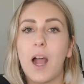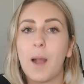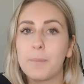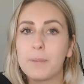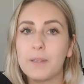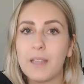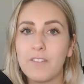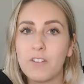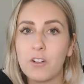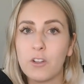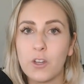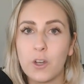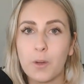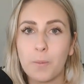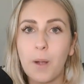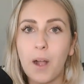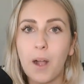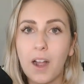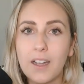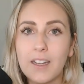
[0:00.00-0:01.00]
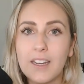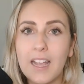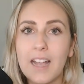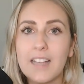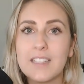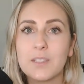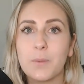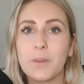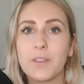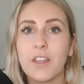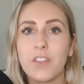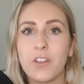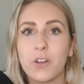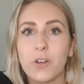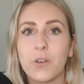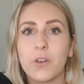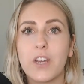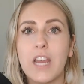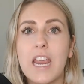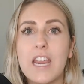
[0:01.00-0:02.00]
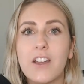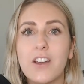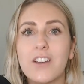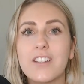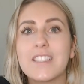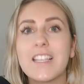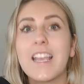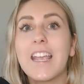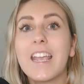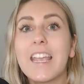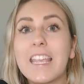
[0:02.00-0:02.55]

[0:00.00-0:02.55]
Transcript: up-level your podcast with other creators,